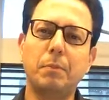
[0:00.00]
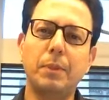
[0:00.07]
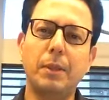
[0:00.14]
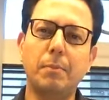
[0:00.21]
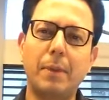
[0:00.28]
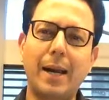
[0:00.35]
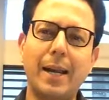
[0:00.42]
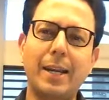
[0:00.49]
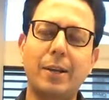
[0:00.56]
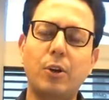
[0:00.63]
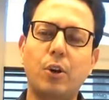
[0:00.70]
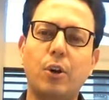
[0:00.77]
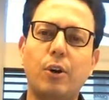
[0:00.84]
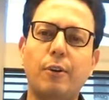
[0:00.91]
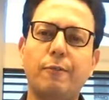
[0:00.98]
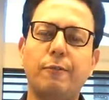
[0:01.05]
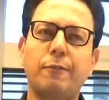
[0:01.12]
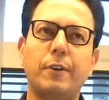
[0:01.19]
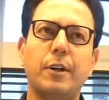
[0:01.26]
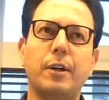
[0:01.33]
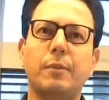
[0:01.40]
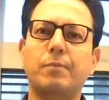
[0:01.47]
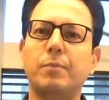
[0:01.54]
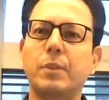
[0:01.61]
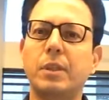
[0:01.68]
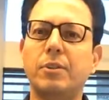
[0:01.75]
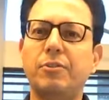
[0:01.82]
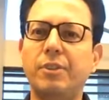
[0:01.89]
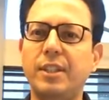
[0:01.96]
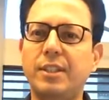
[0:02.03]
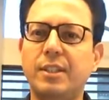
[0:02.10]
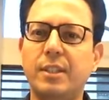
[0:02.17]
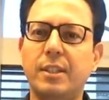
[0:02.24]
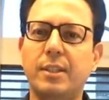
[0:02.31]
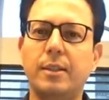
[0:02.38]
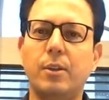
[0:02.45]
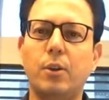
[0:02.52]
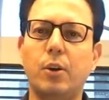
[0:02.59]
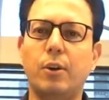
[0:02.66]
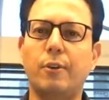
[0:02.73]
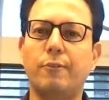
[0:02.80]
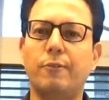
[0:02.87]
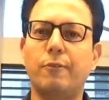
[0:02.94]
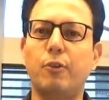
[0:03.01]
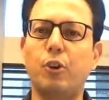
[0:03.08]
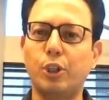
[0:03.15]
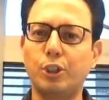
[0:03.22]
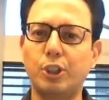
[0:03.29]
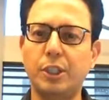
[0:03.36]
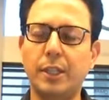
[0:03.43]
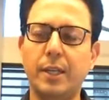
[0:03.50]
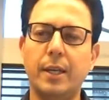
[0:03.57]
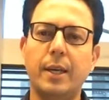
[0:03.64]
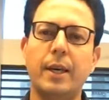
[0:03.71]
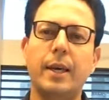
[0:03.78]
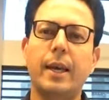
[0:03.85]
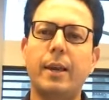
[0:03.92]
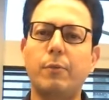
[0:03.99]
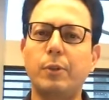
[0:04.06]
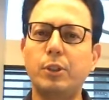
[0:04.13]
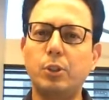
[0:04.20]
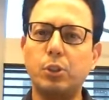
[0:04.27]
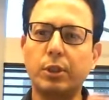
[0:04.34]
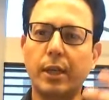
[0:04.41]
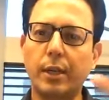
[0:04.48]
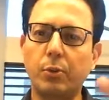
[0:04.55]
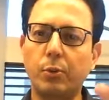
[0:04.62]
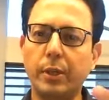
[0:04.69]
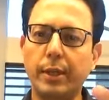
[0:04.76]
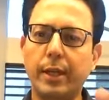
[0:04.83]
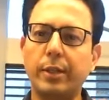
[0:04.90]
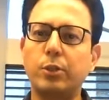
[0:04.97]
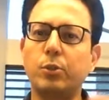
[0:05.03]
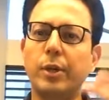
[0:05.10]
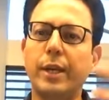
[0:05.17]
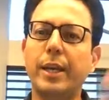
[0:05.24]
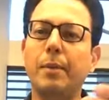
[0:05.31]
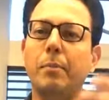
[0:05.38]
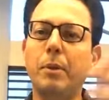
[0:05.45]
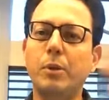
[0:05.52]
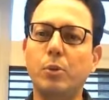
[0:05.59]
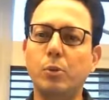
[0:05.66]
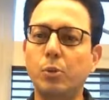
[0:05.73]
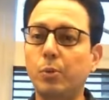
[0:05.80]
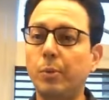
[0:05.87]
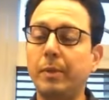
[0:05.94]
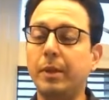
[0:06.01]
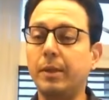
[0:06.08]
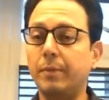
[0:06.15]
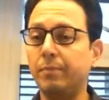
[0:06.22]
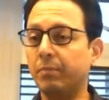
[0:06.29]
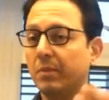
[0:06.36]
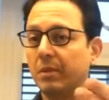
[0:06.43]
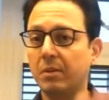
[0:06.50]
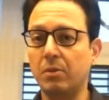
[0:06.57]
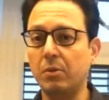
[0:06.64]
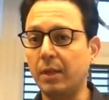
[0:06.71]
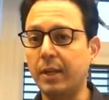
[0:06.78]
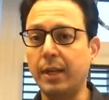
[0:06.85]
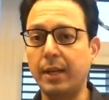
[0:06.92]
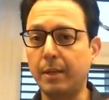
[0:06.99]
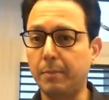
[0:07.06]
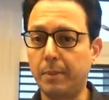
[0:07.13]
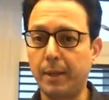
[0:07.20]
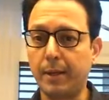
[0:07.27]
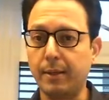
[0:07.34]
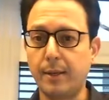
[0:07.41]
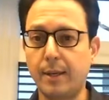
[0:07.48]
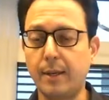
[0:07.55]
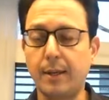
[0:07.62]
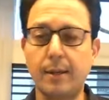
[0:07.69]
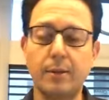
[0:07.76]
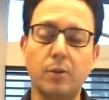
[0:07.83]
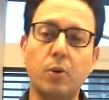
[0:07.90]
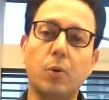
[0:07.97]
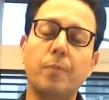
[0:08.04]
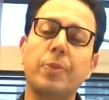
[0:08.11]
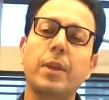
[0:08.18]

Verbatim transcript: the mind of uh, reason, of logic. And once you start doing that, you are able to, you'll be, you'll get up and, and, and go.